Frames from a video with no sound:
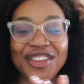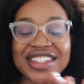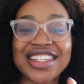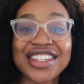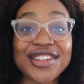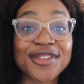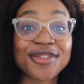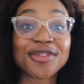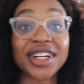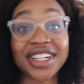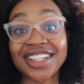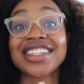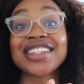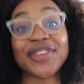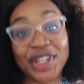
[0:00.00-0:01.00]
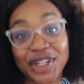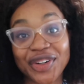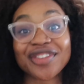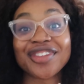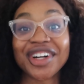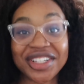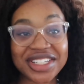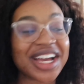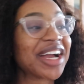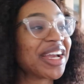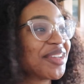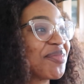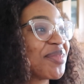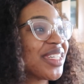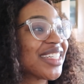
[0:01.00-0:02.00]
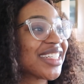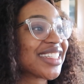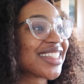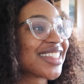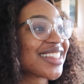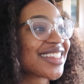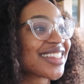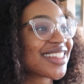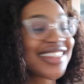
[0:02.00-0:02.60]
this is the realest video of all time because